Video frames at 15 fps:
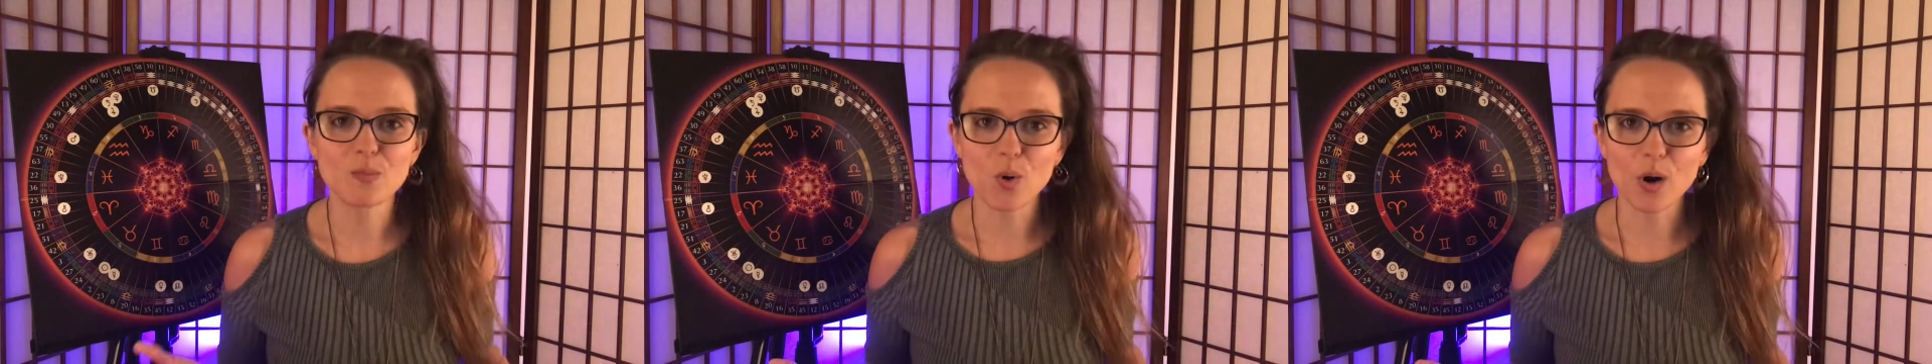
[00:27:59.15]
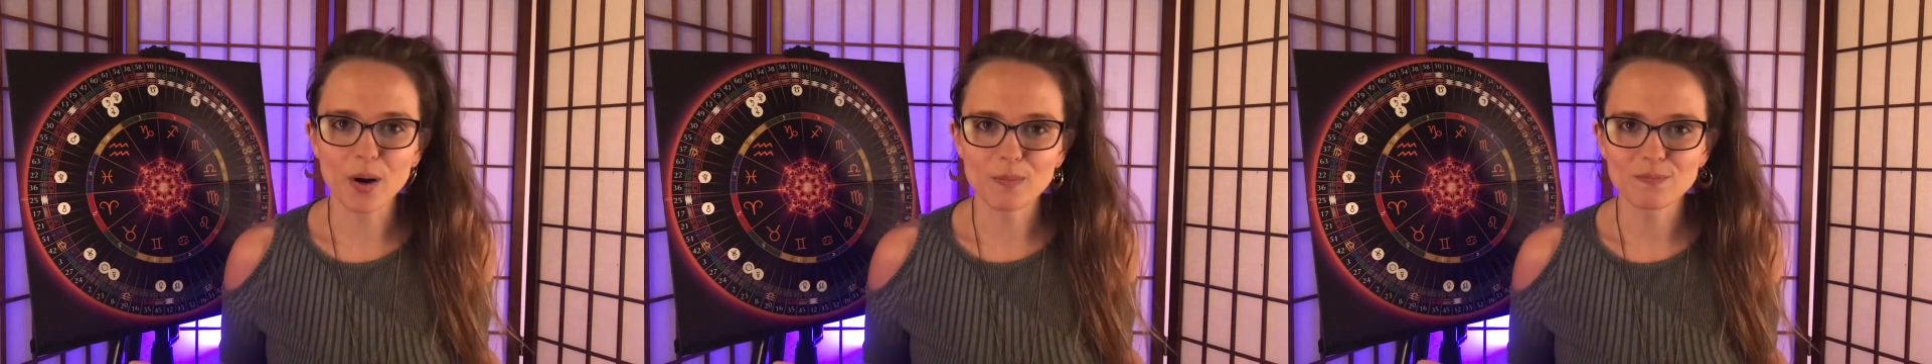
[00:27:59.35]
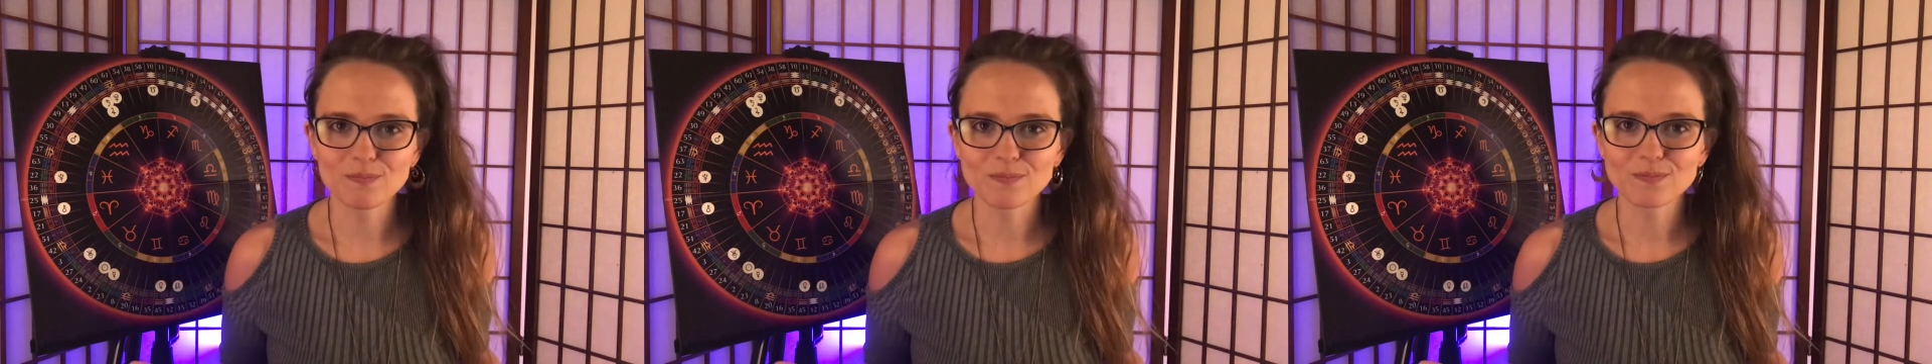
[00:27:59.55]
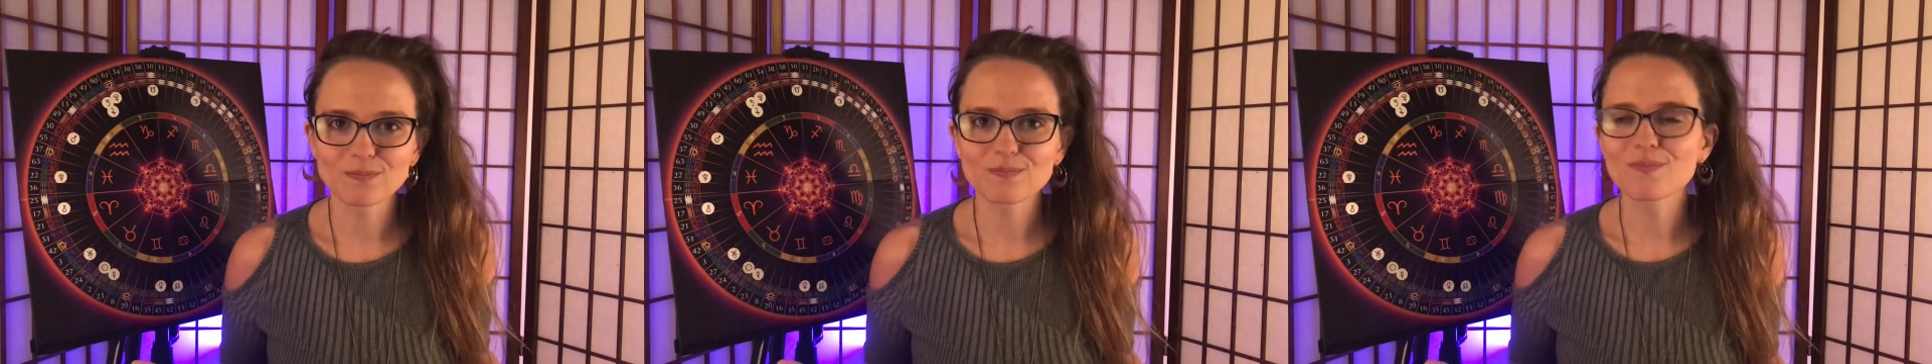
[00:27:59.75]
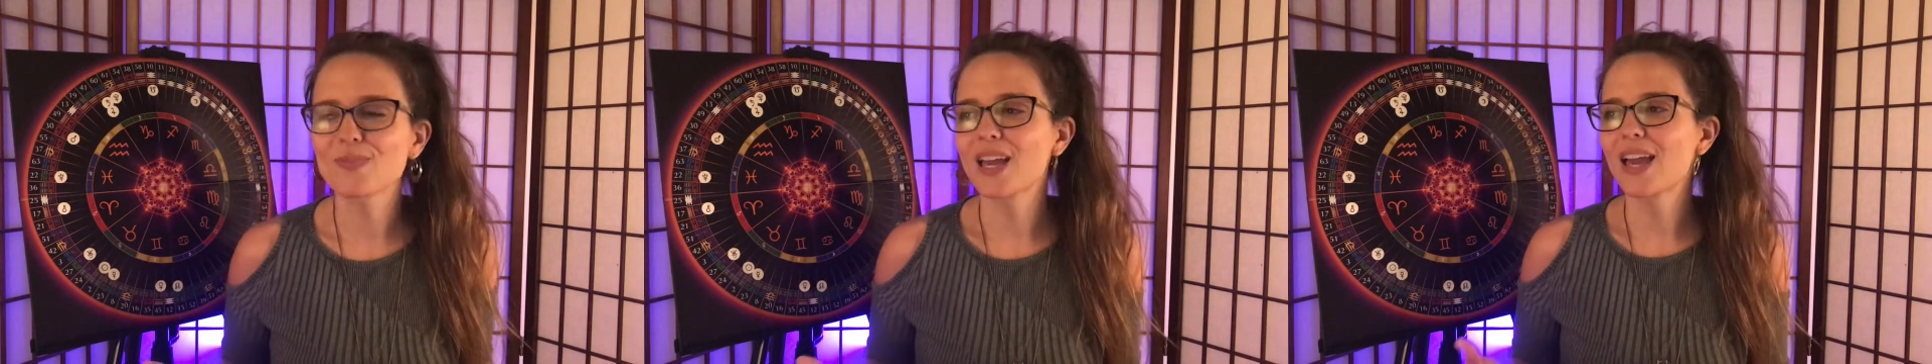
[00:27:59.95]
more.
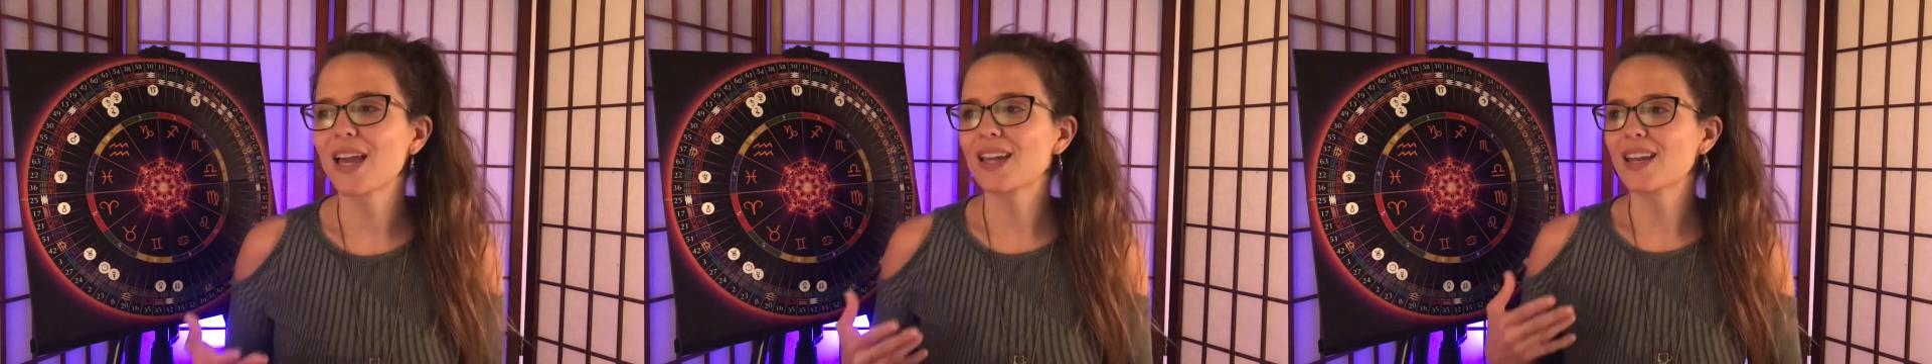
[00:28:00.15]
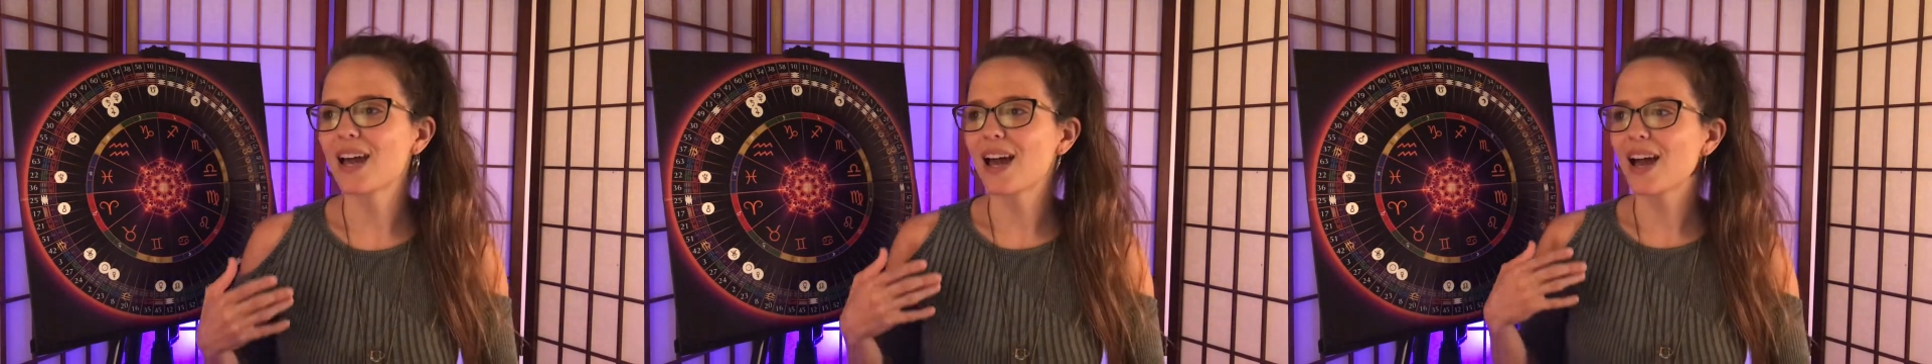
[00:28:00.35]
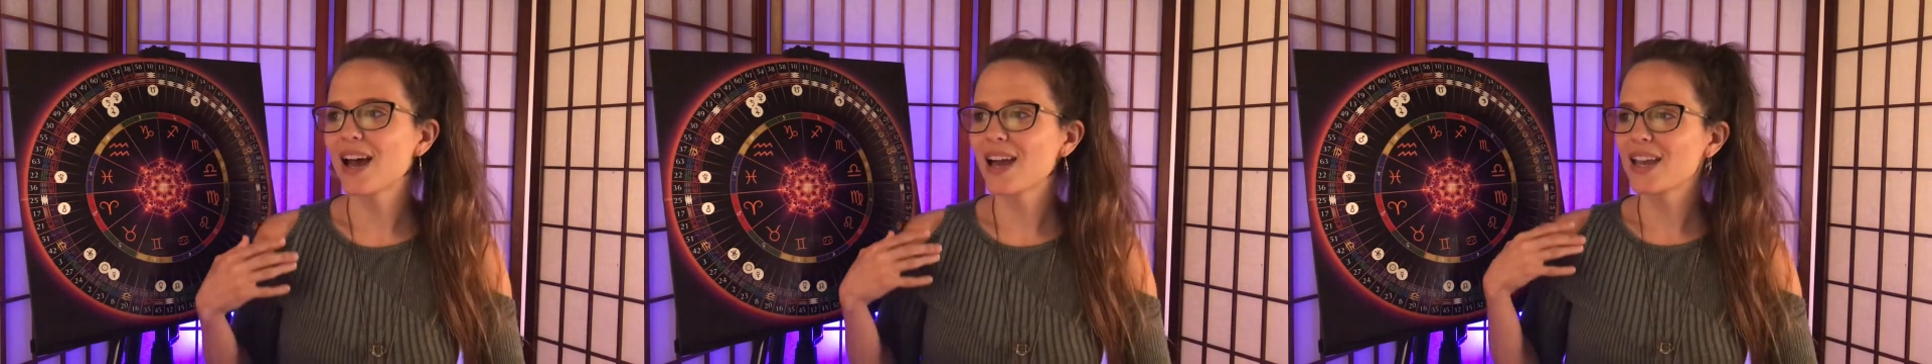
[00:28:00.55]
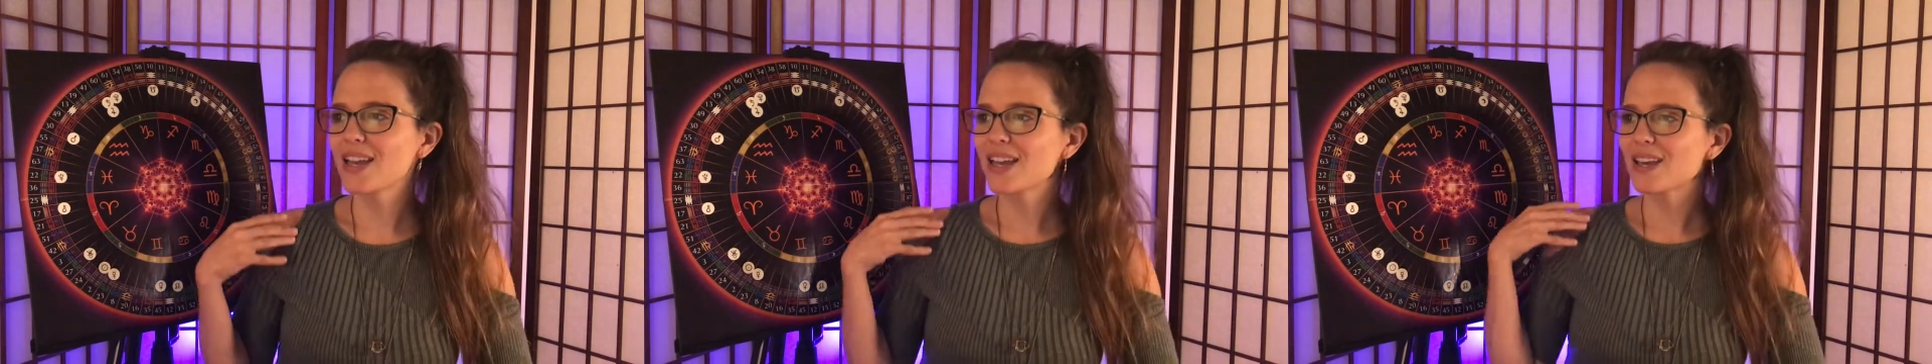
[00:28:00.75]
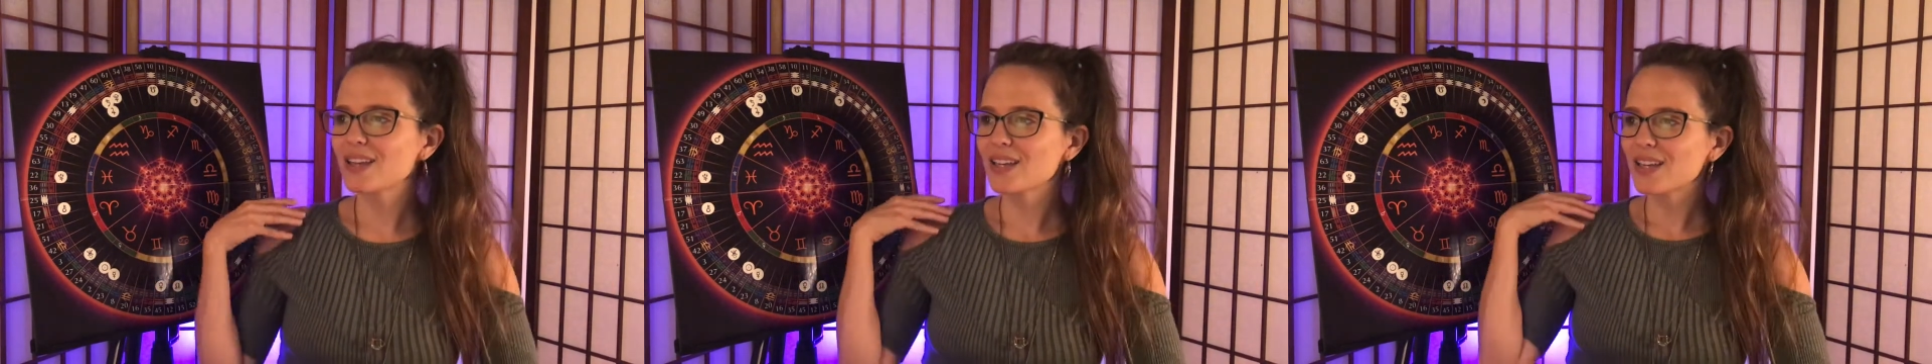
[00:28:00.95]
And
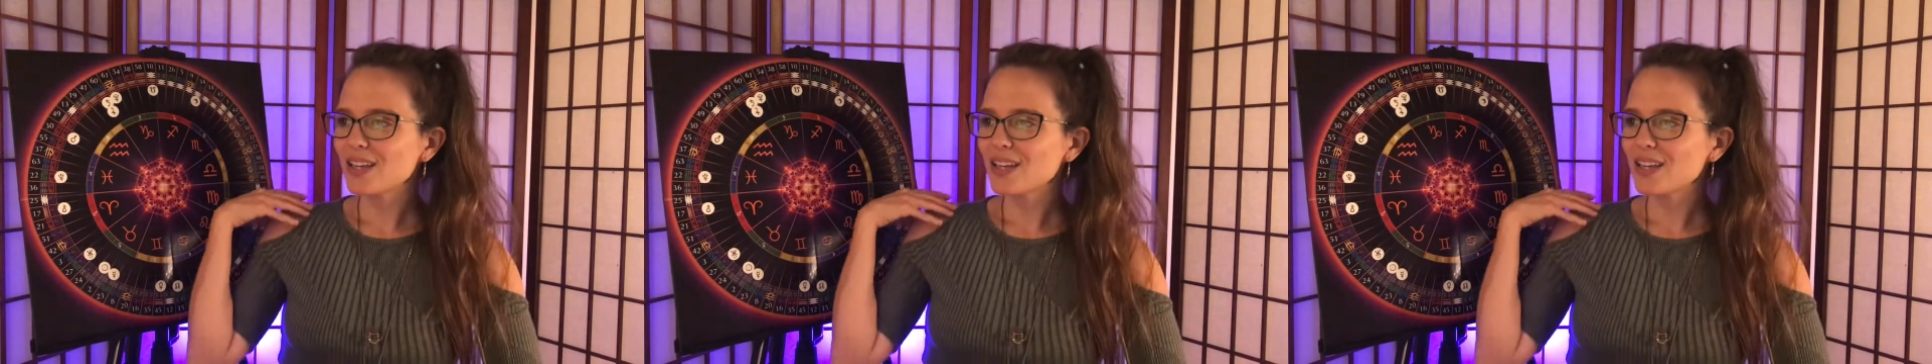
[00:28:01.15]
I